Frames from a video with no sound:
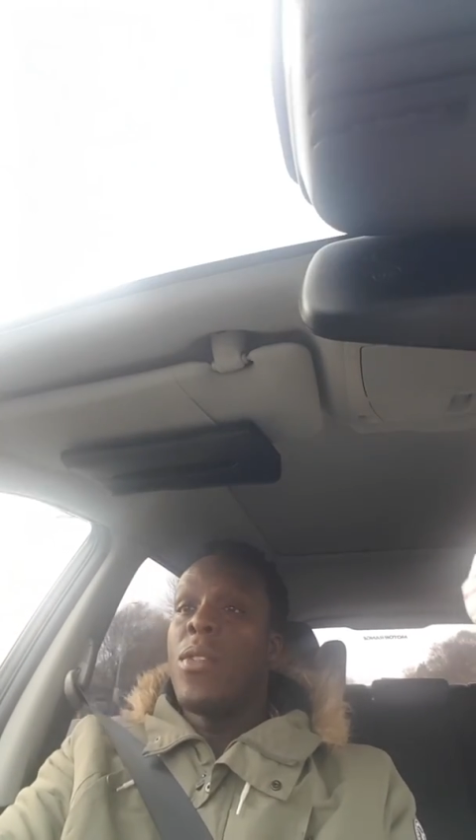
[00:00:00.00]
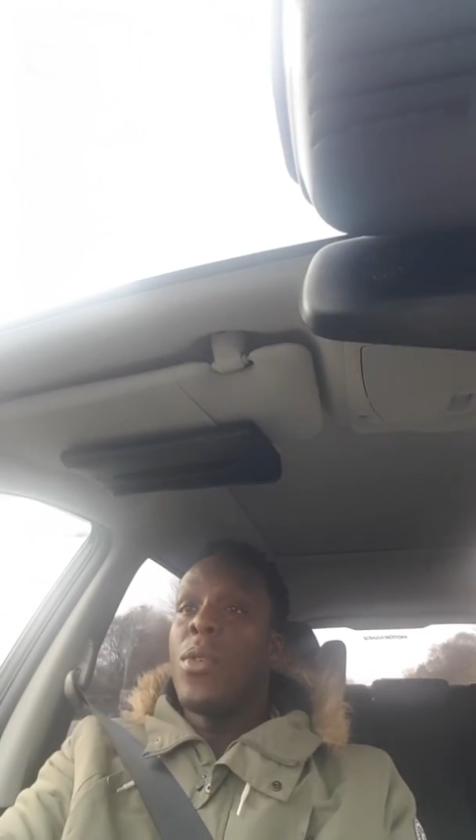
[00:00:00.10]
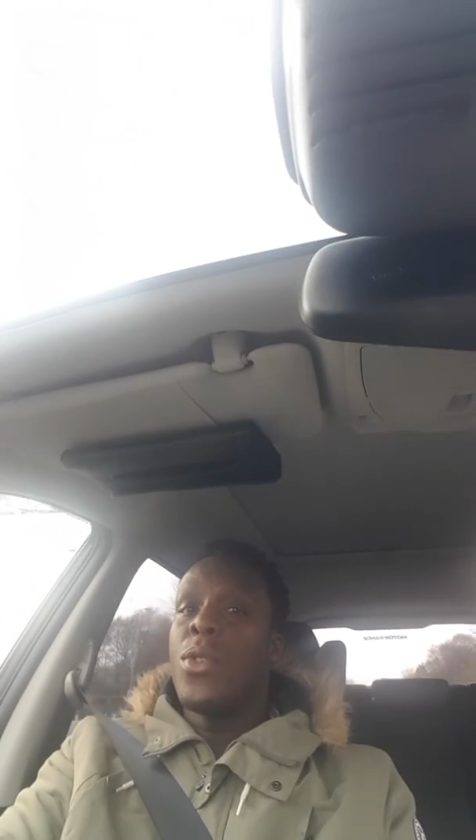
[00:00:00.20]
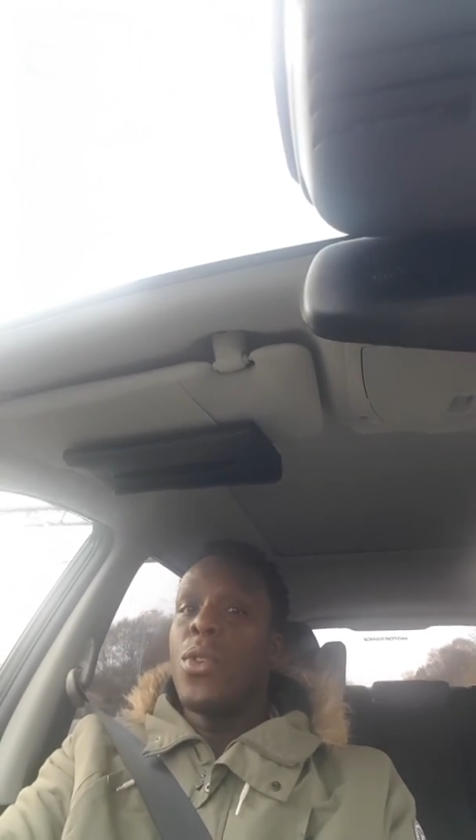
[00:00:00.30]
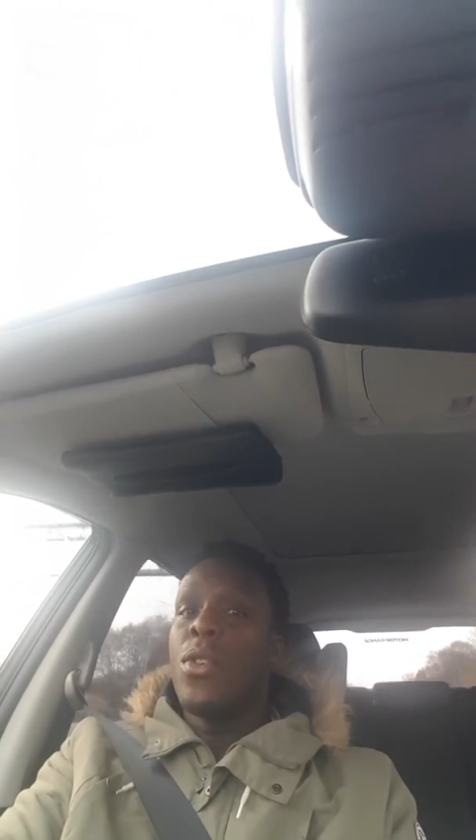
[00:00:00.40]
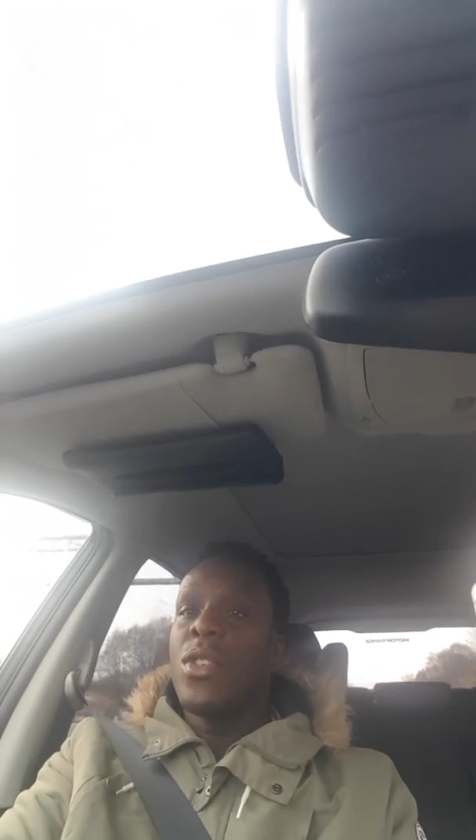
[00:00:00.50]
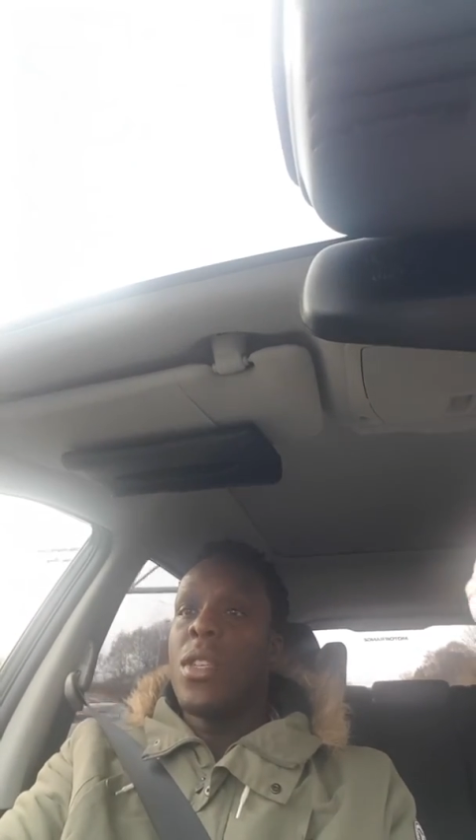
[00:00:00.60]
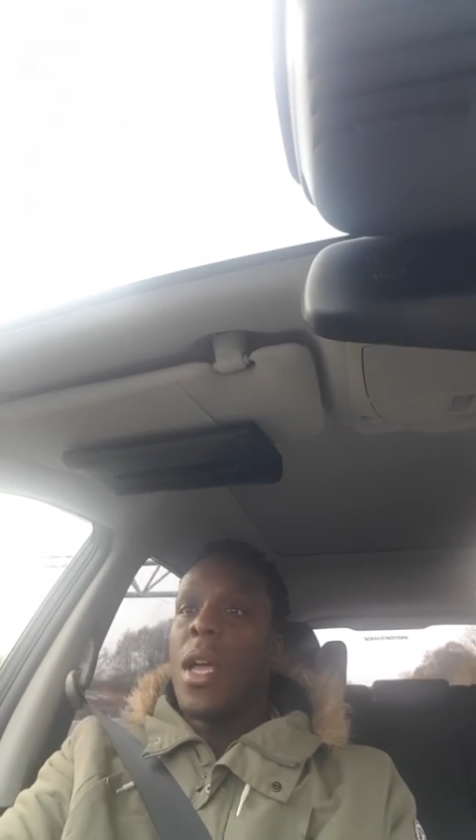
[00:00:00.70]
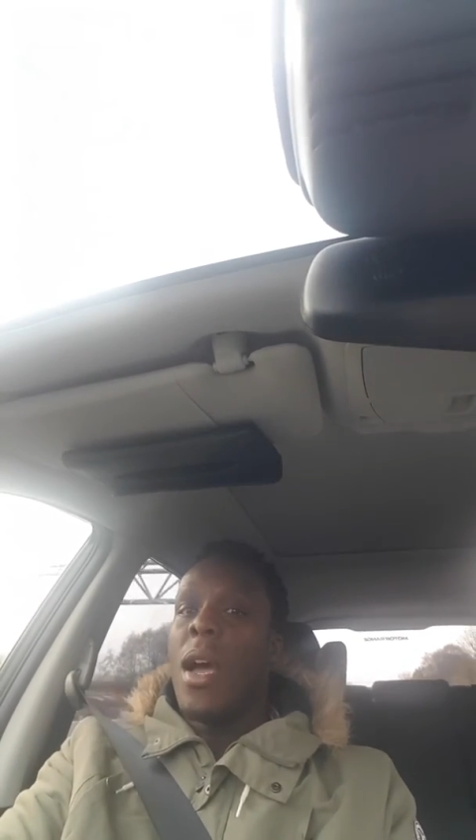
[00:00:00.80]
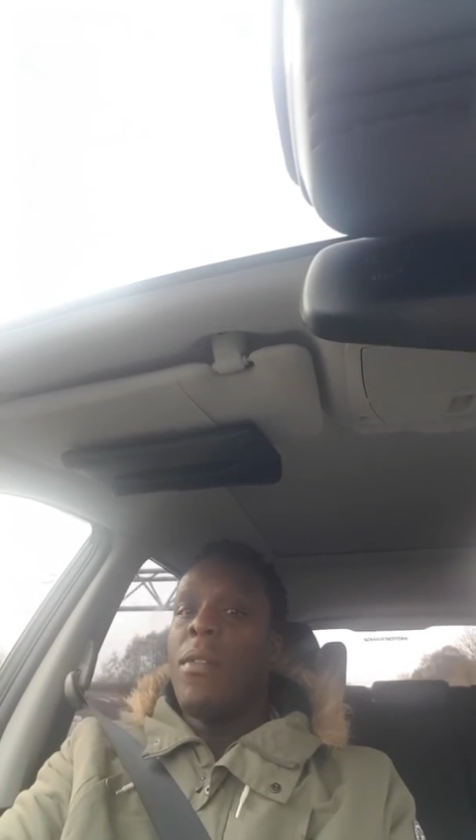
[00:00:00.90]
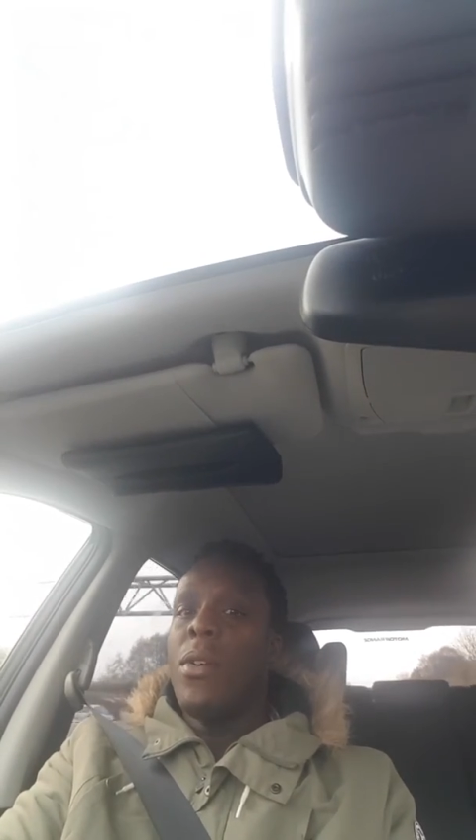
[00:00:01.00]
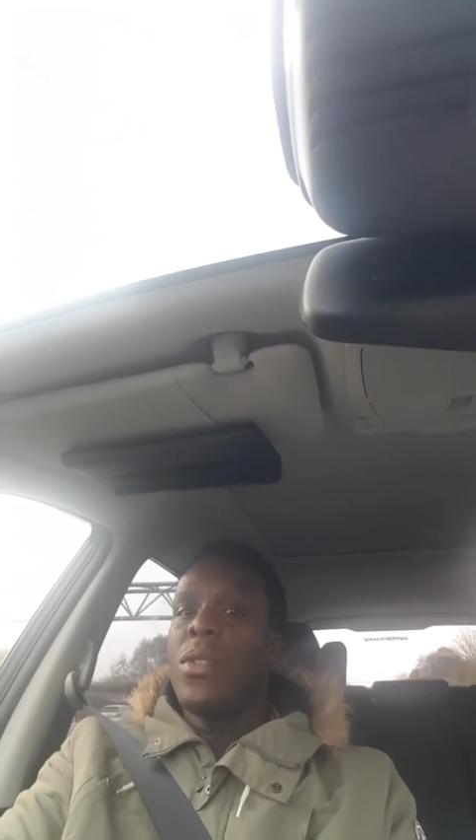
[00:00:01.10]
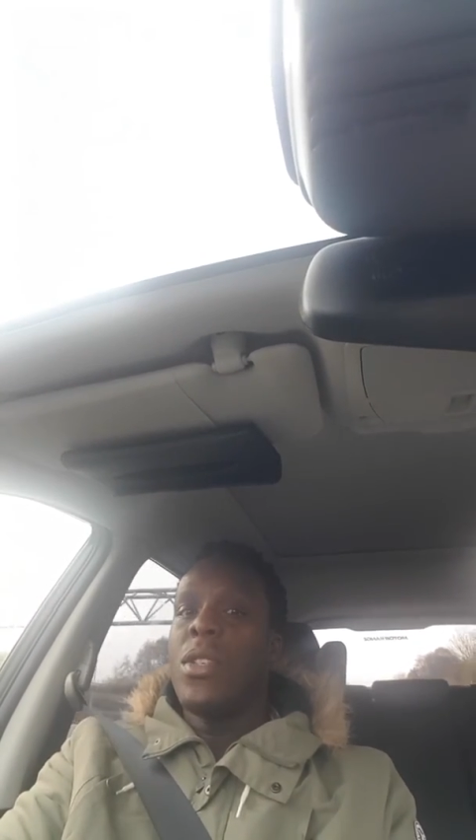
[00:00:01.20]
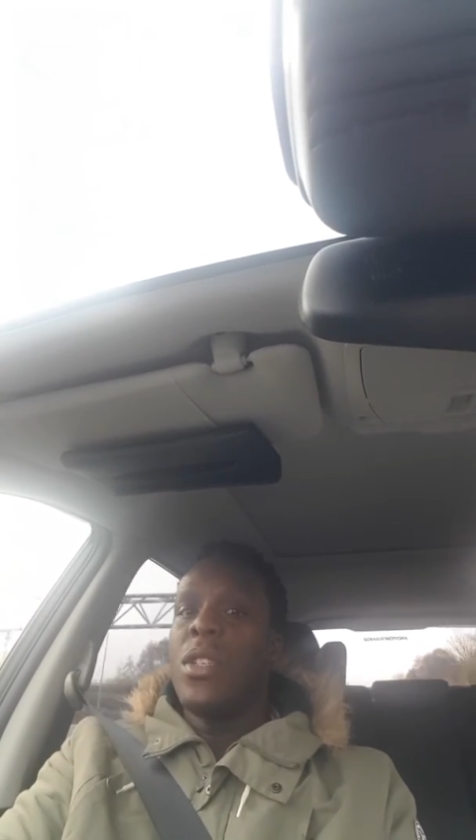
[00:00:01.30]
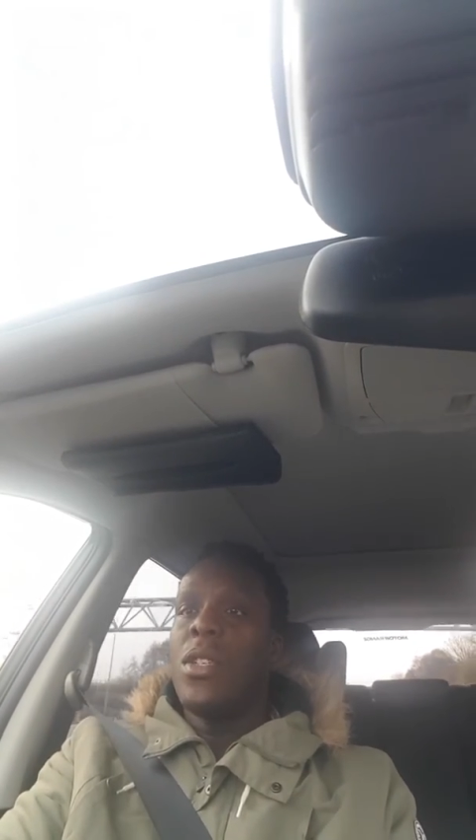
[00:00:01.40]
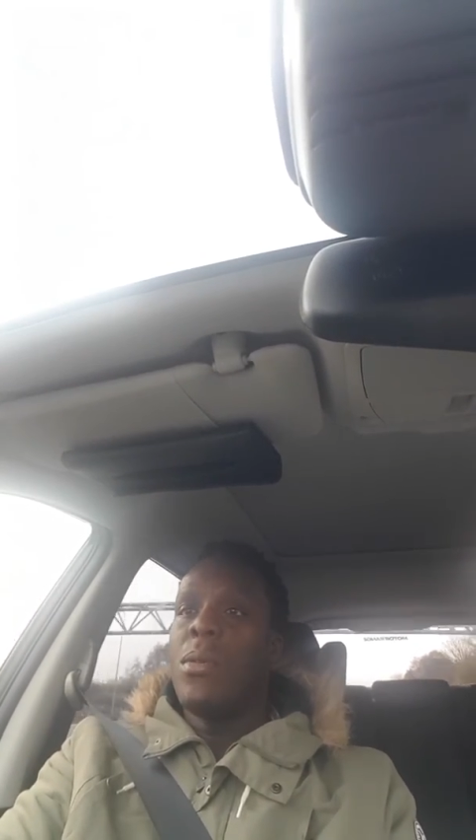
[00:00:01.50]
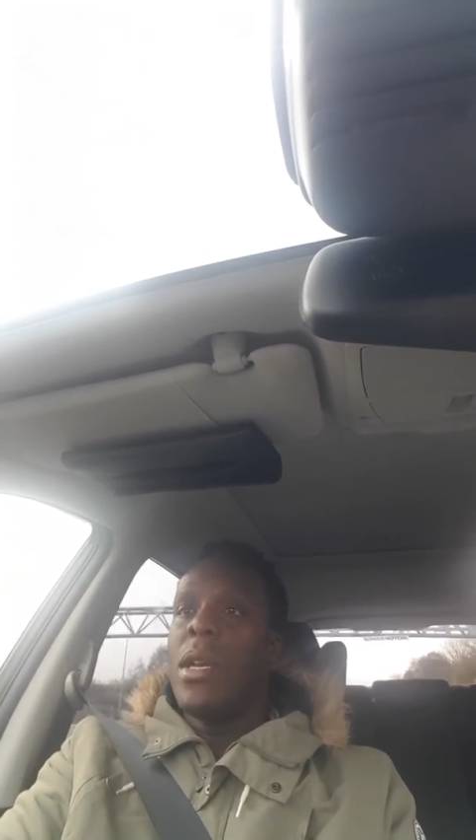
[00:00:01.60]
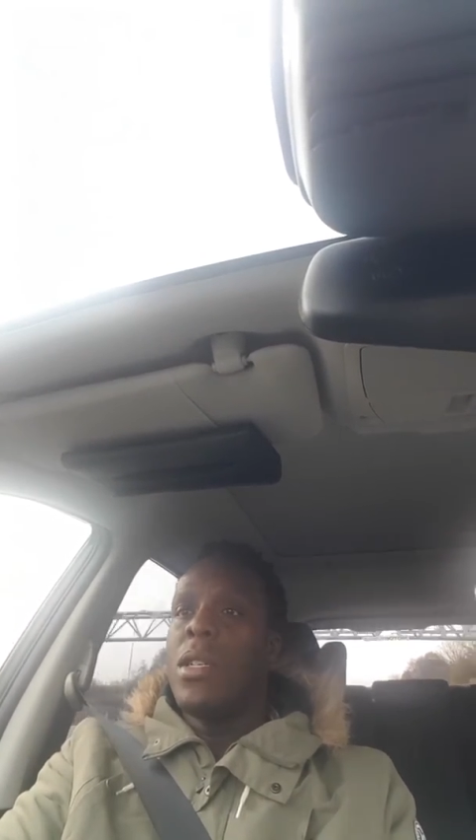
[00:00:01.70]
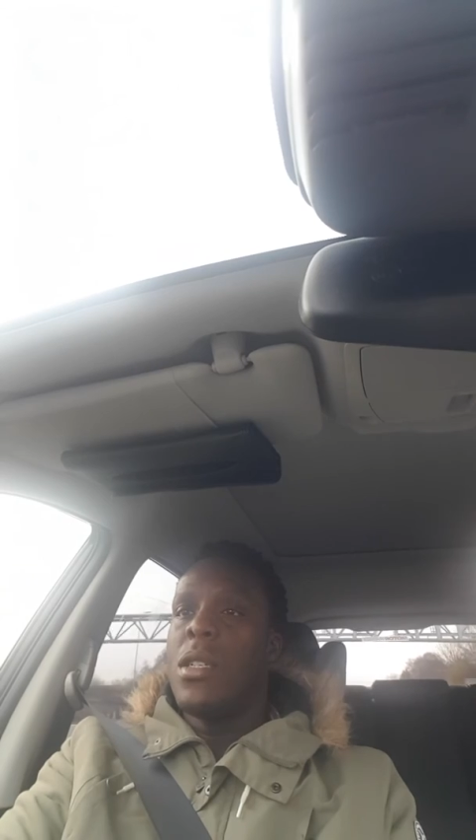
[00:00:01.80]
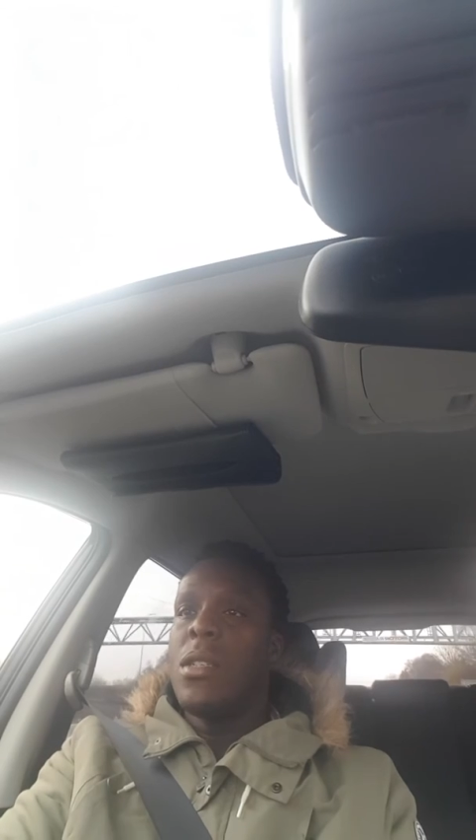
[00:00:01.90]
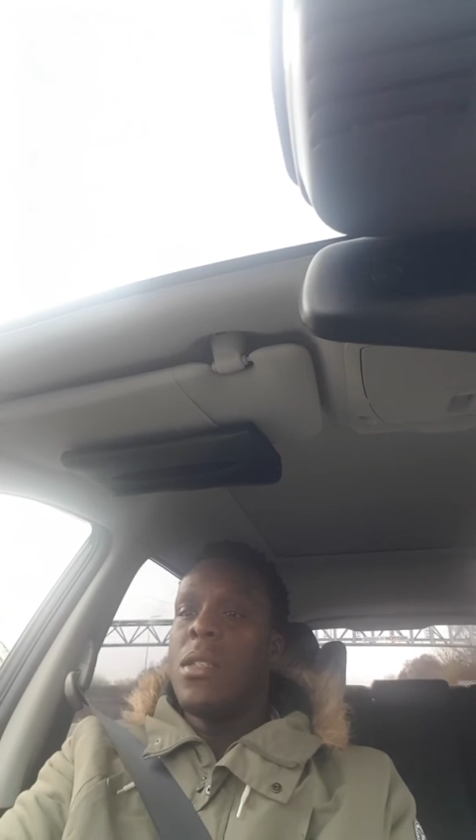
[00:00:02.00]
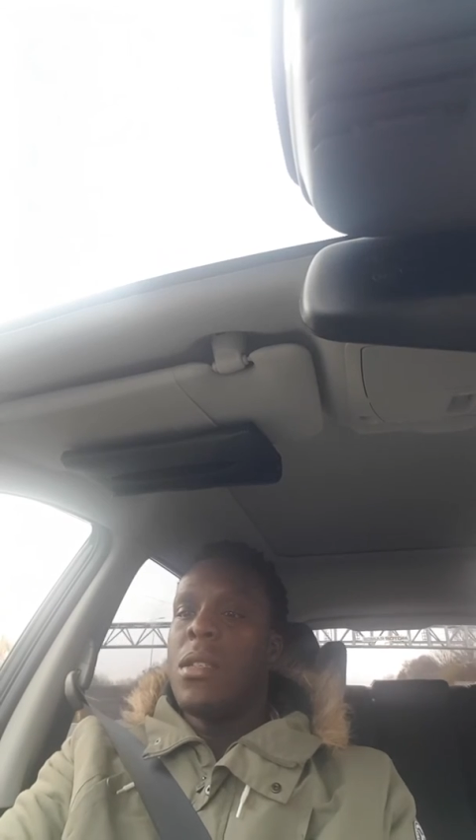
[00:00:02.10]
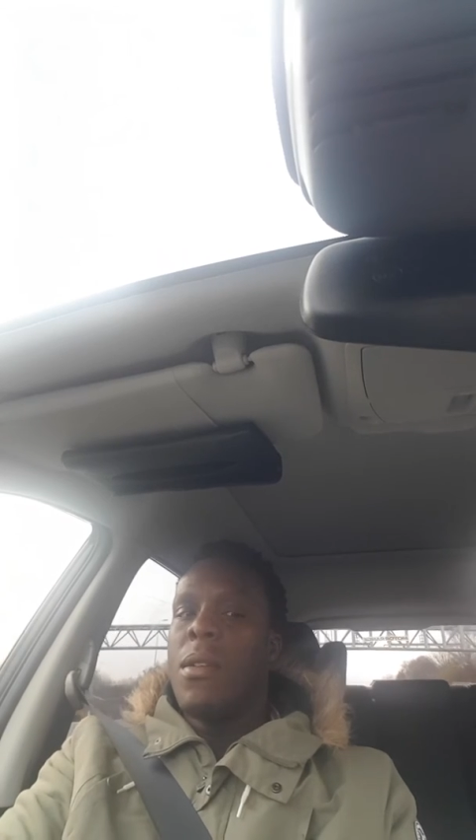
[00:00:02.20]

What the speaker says: their own sort of scenarios and situations.